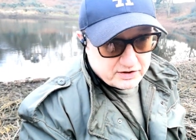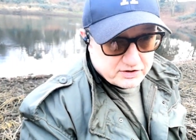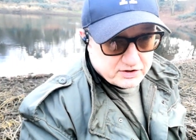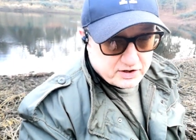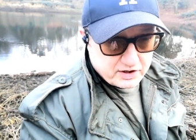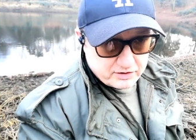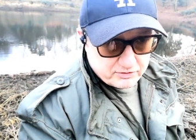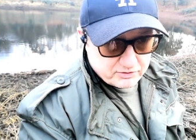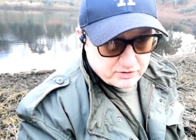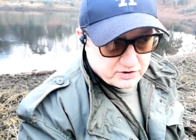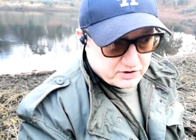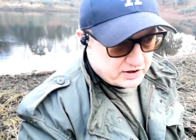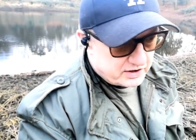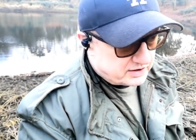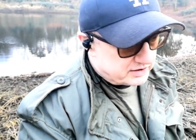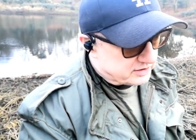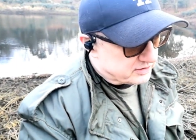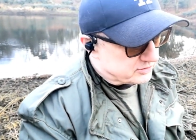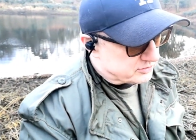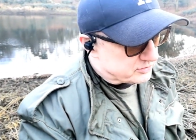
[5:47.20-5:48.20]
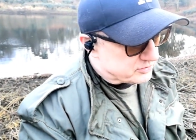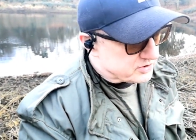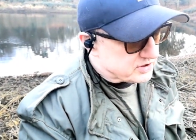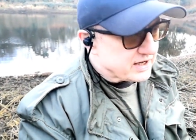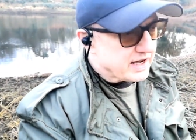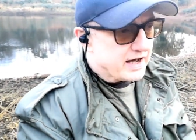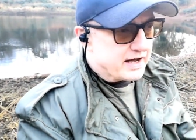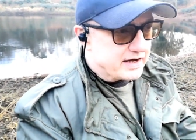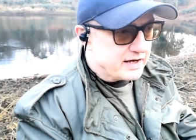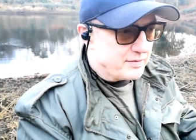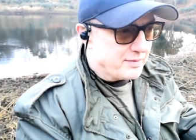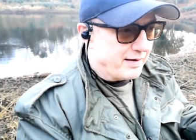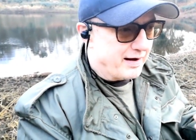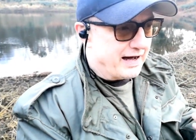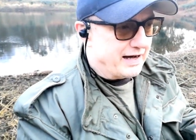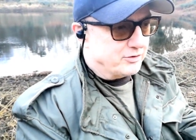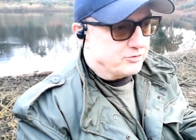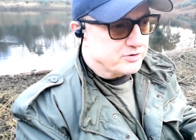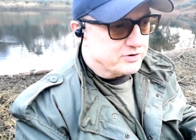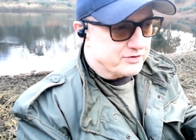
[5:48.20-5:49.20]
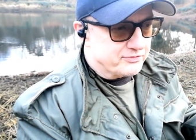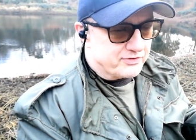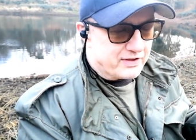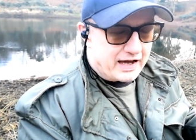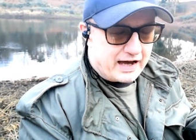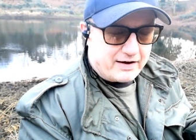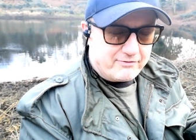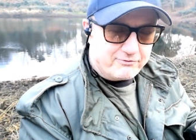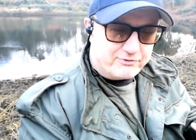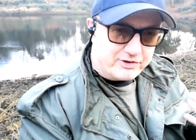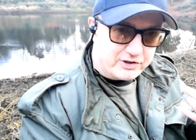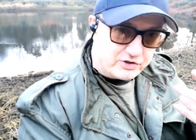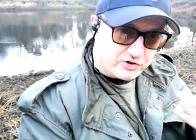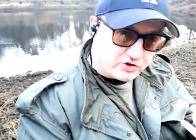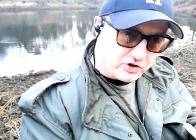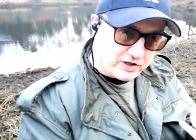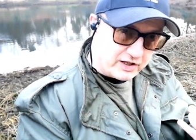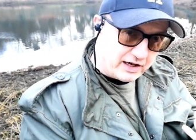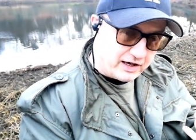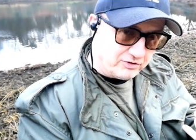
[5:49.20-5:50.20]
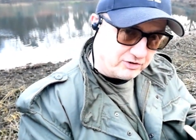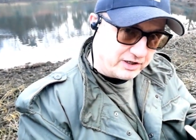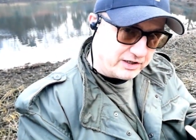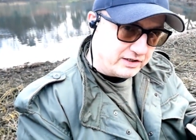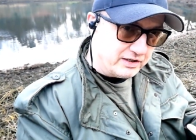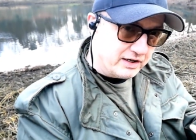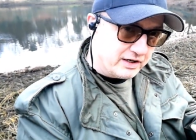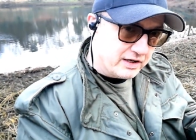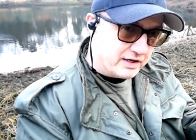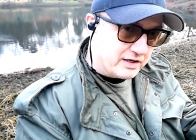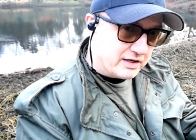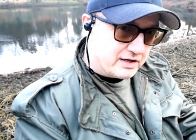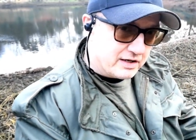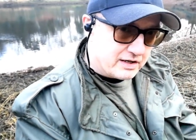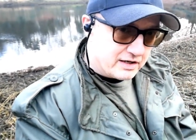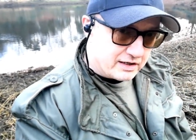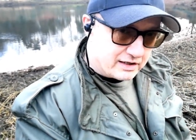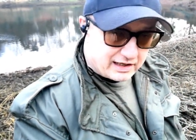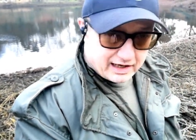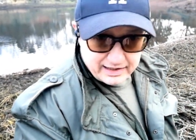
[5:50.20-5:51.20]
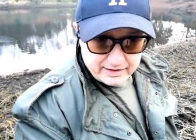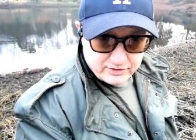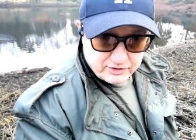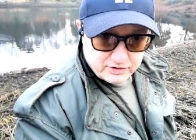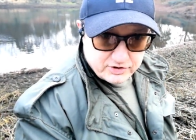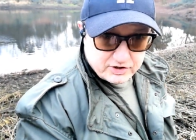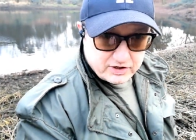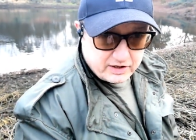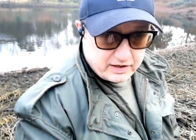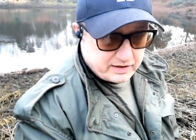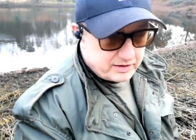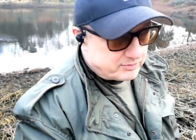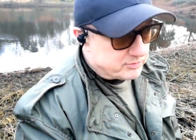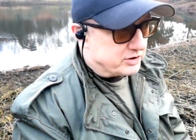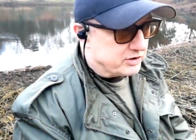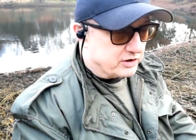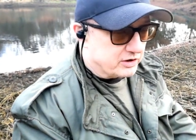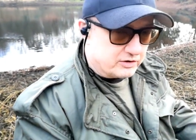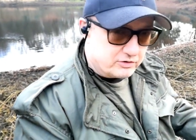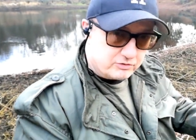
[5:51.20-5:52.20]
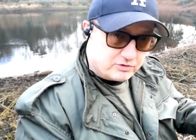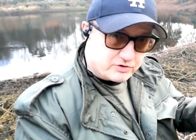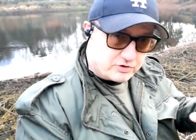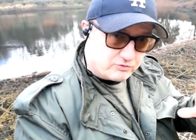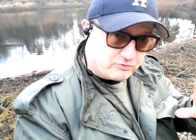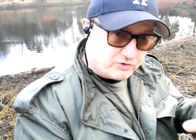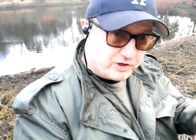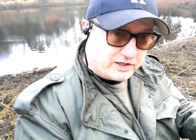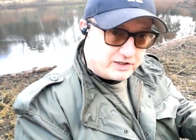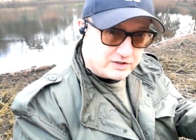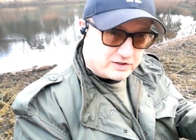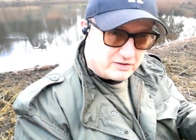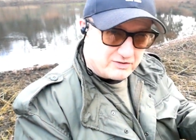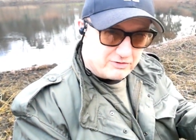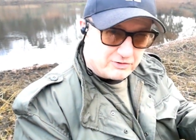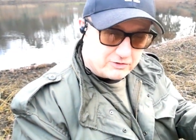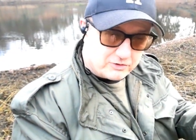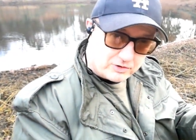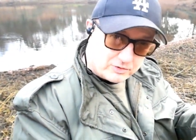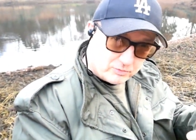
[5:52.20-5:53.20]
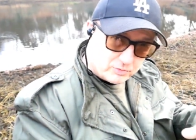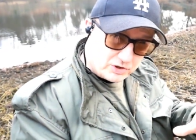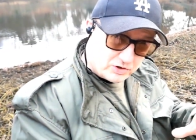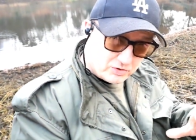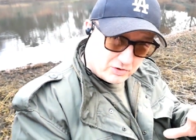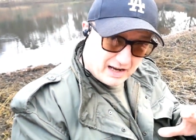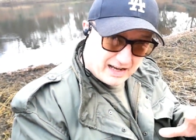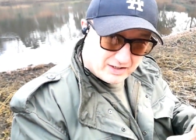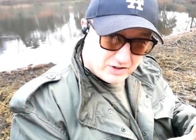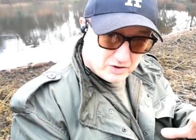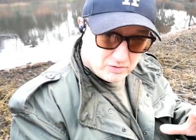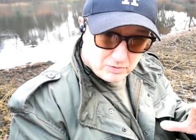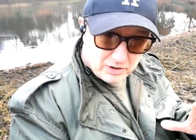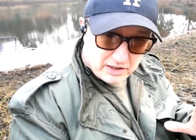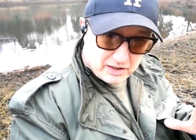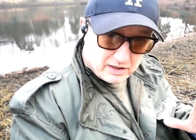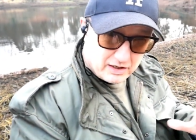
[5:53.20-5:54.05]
like stone circles came out of that visionary landscape. There was a reason for them which actually we